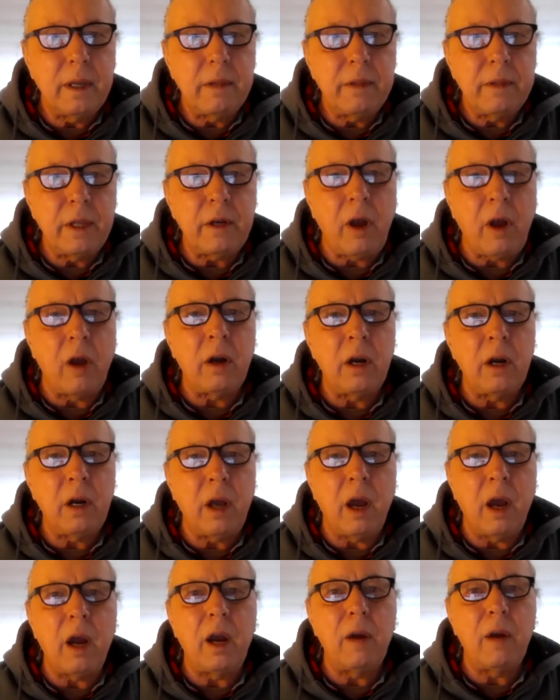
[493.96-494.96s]
that aren't
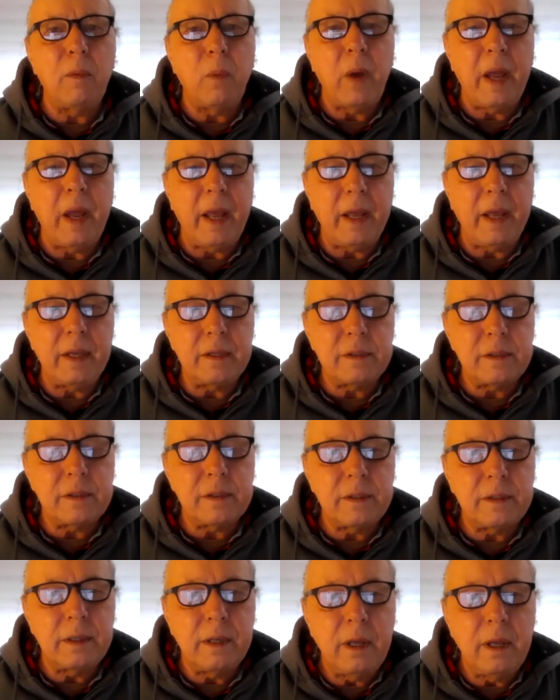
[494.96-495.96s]
our
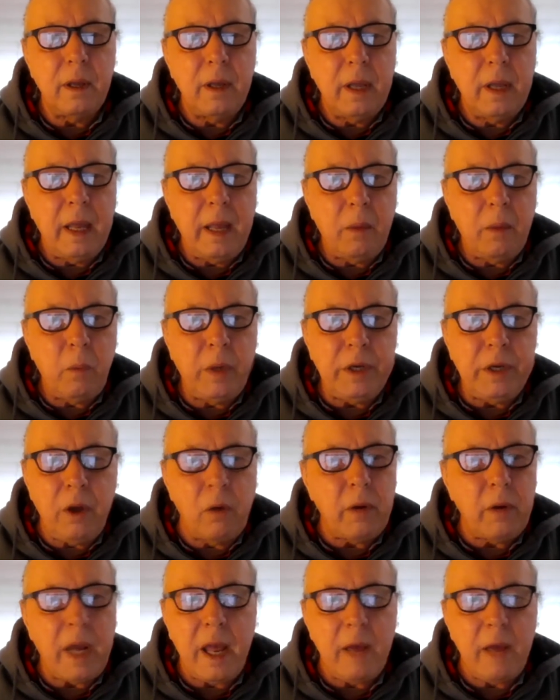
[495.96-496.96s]
ways? We
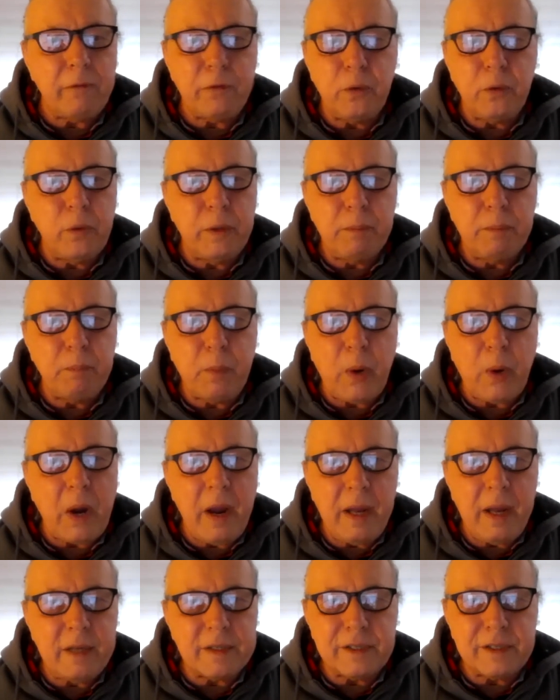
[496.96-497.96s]
don't have to
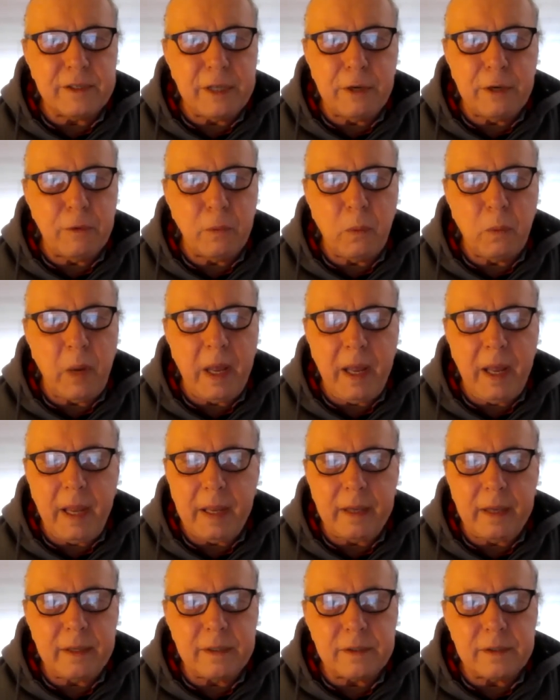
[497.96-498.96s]
embrace their
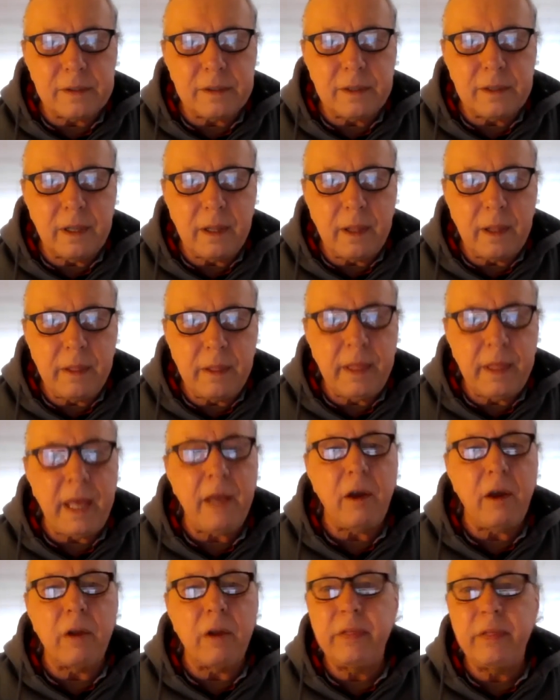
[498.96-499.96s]
ways.
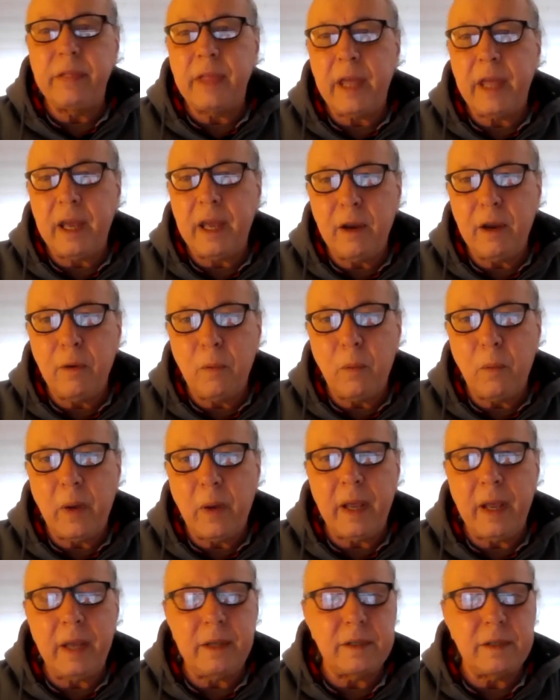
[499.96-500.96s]
They are their
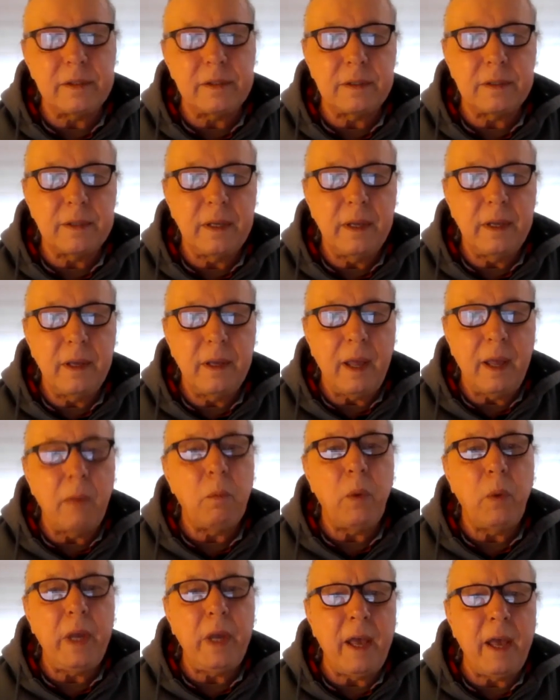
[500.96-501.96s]
ways.
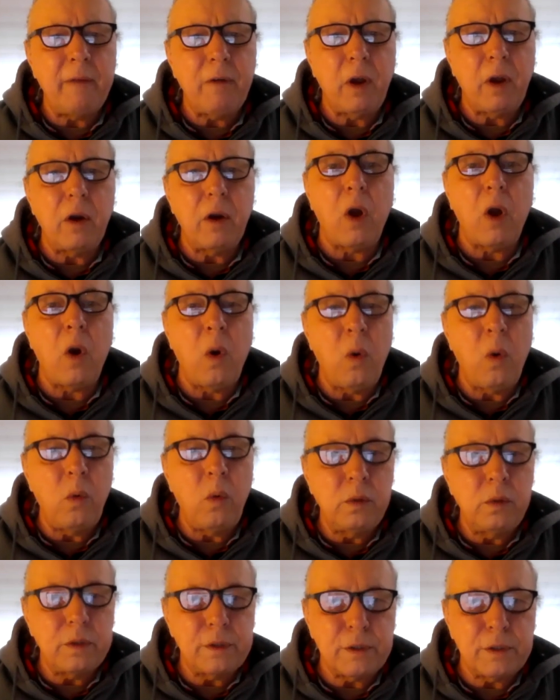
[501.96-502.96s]
And we have our
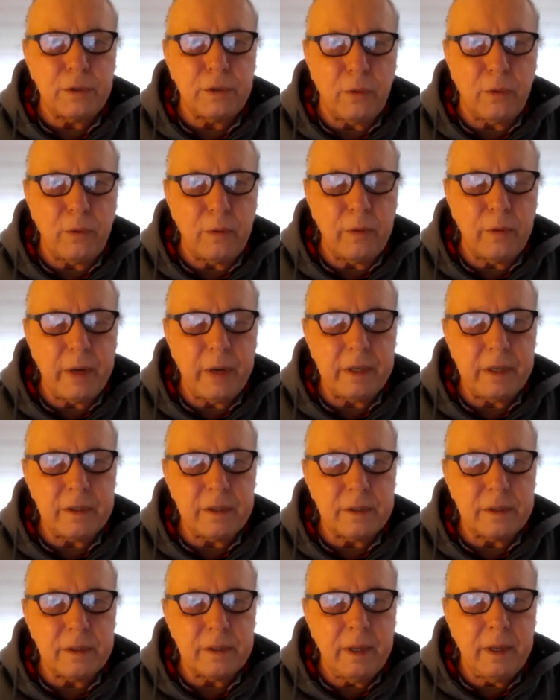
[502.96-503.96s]
own
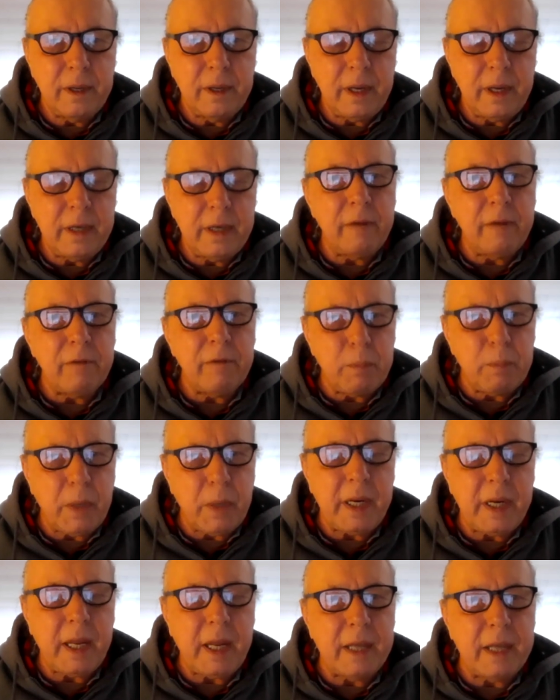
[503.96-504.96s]
stories. And
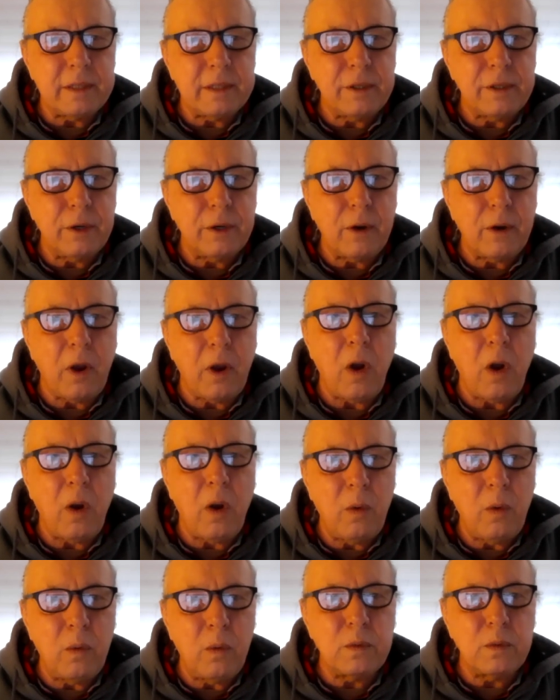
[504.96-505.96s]
everybody has their
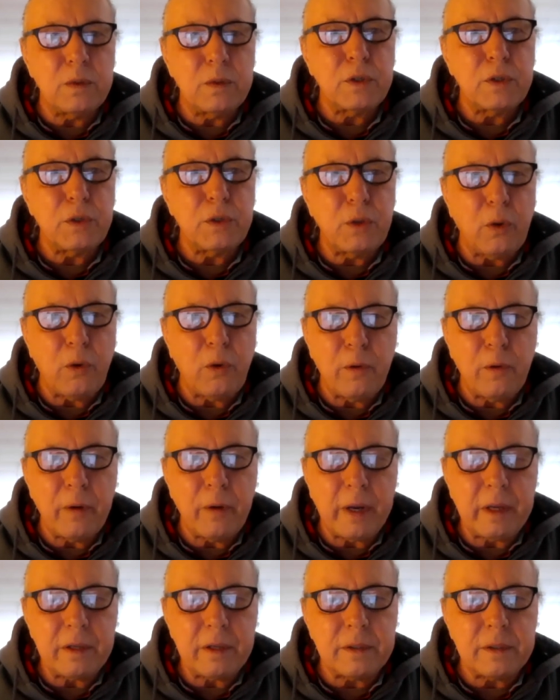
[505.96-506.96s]
own
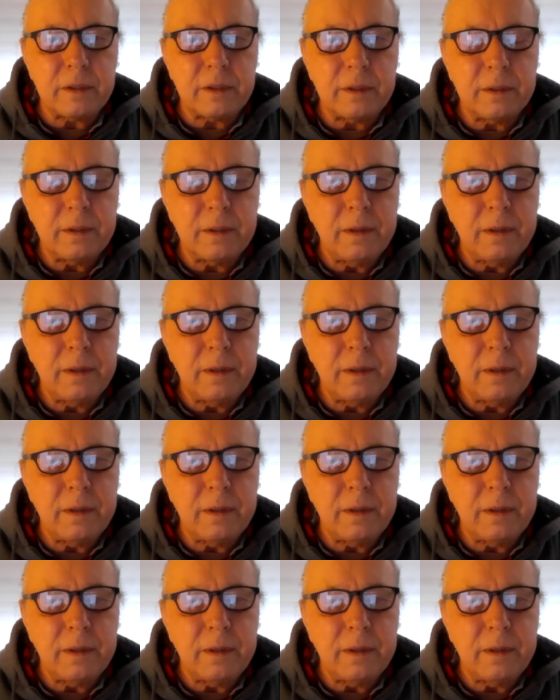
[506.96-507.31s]
stories.